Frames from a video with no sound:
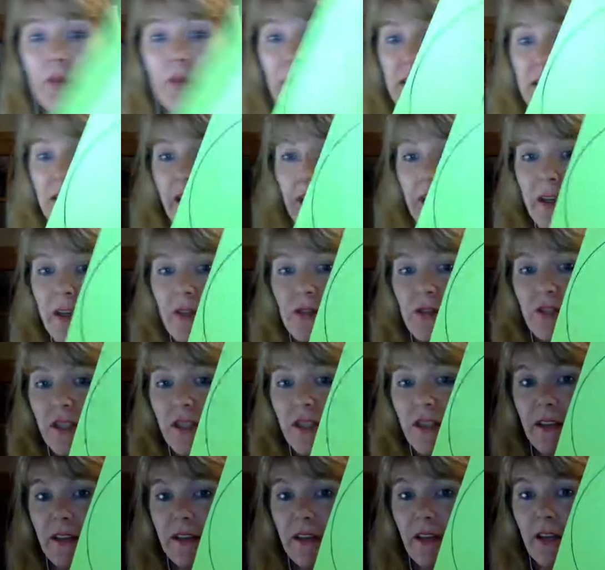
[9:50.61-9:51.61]
mental
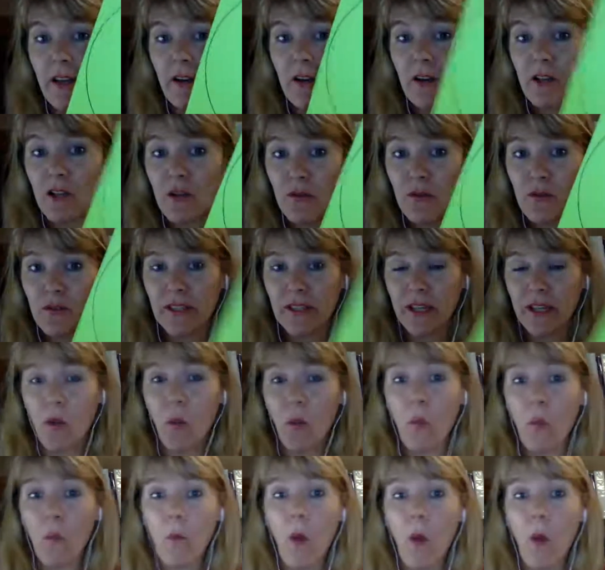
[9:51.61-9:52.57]
energy that they're using,